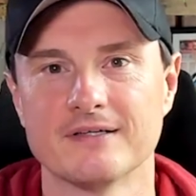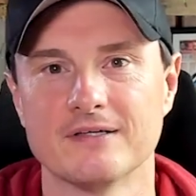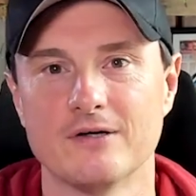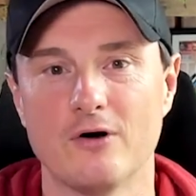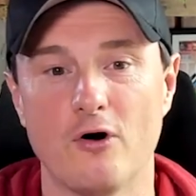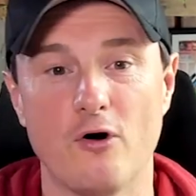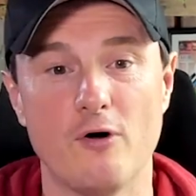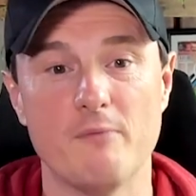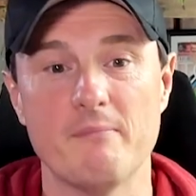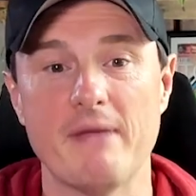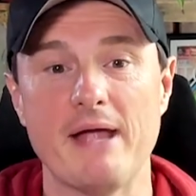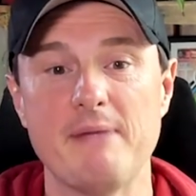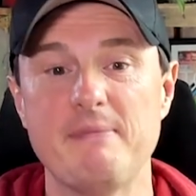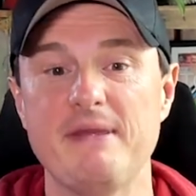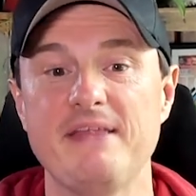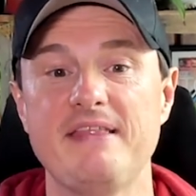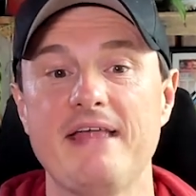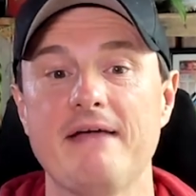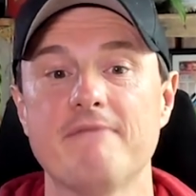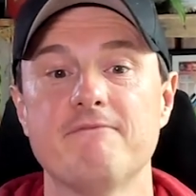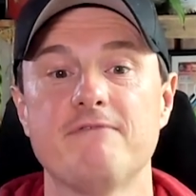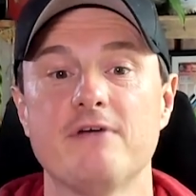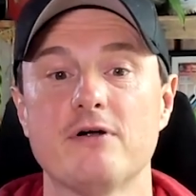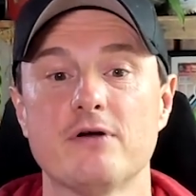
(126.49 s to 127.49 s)
Or maybe
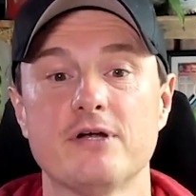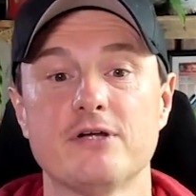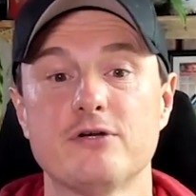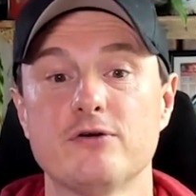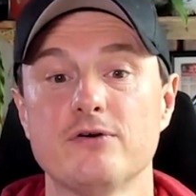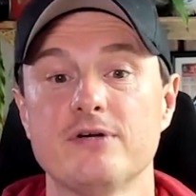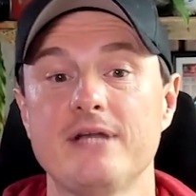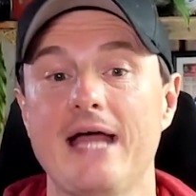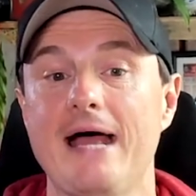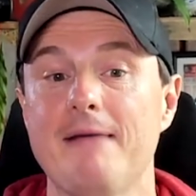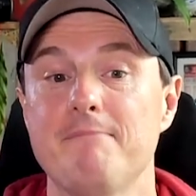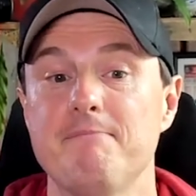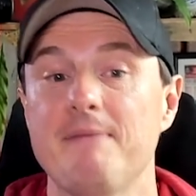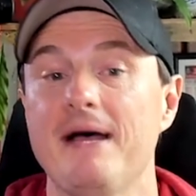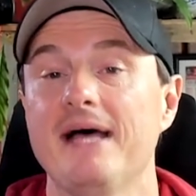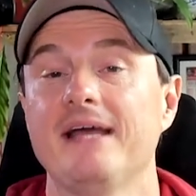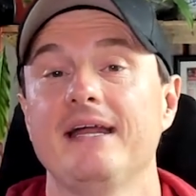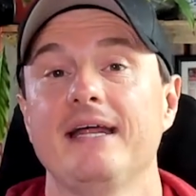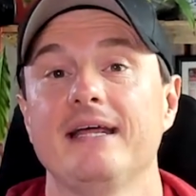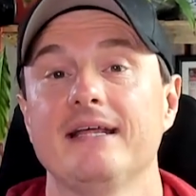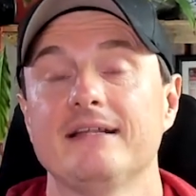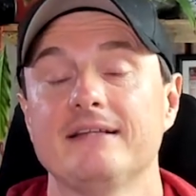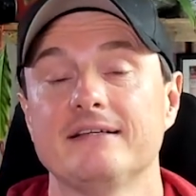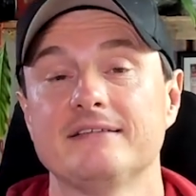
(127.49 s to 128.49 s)
they're very good at
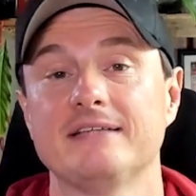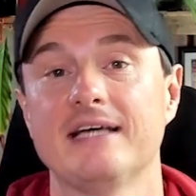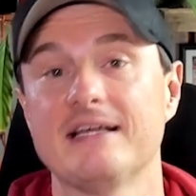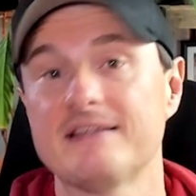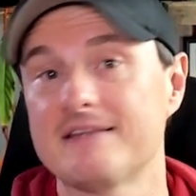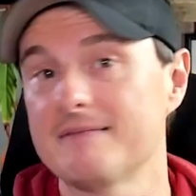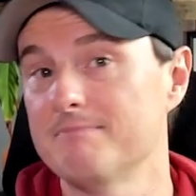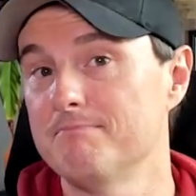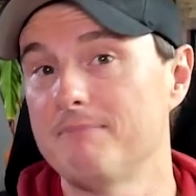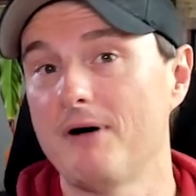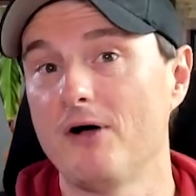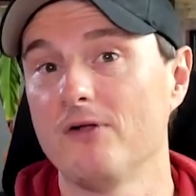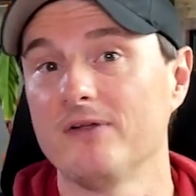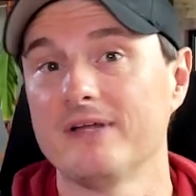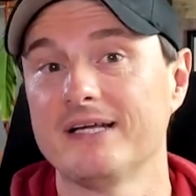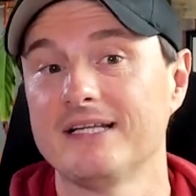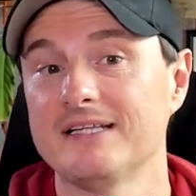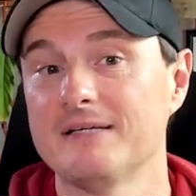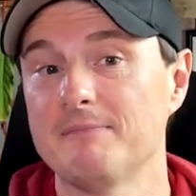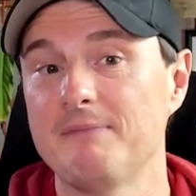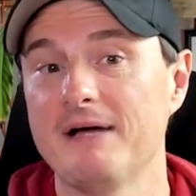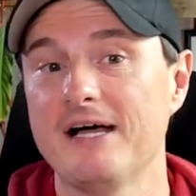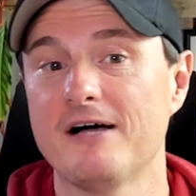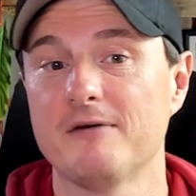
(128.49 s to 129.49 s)
batting at the death and bowling in
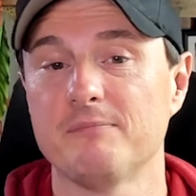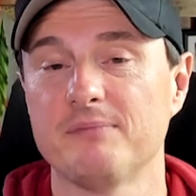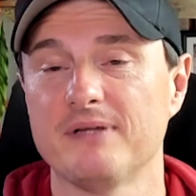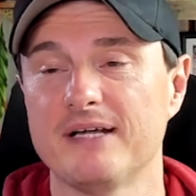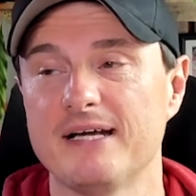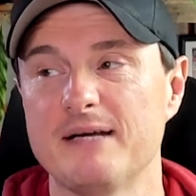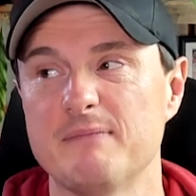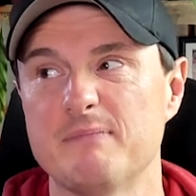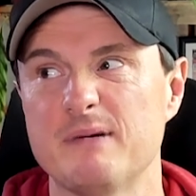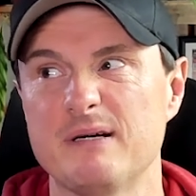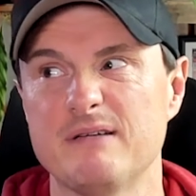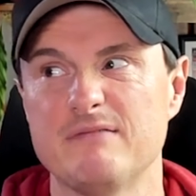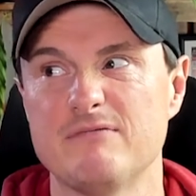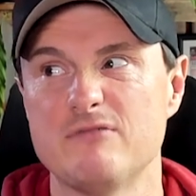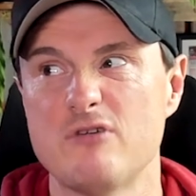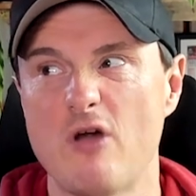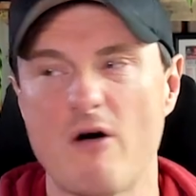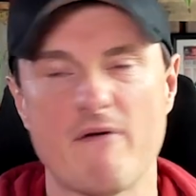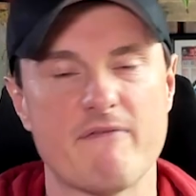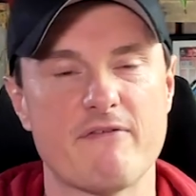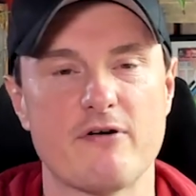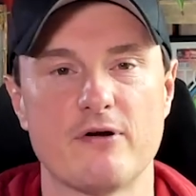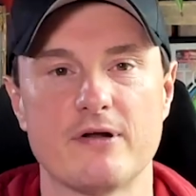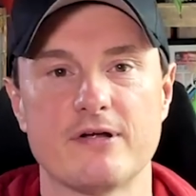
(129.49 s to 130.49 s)
the power play, but
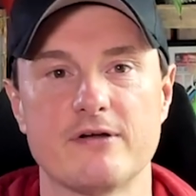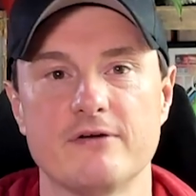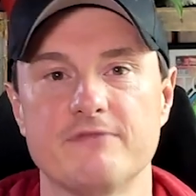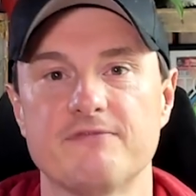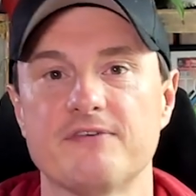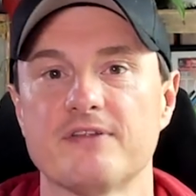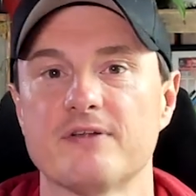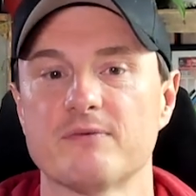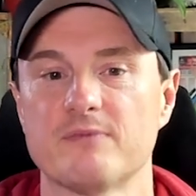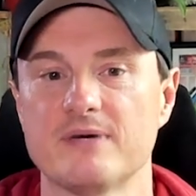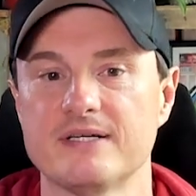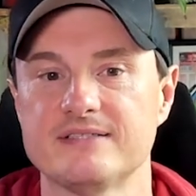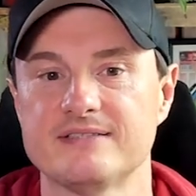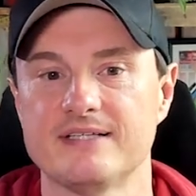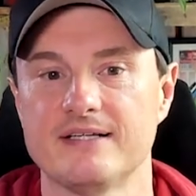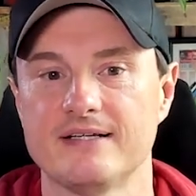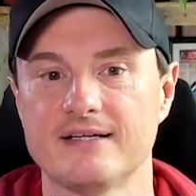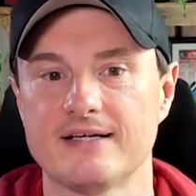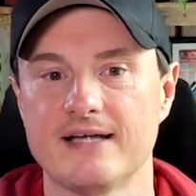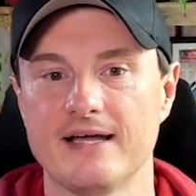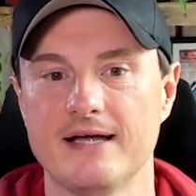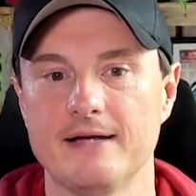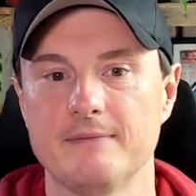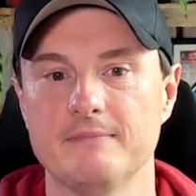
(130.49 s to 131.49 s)
not very good for the rest of the
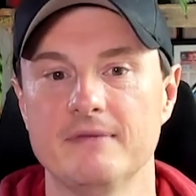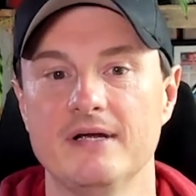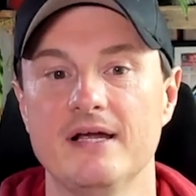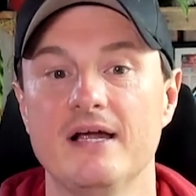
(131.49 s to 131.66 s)
game.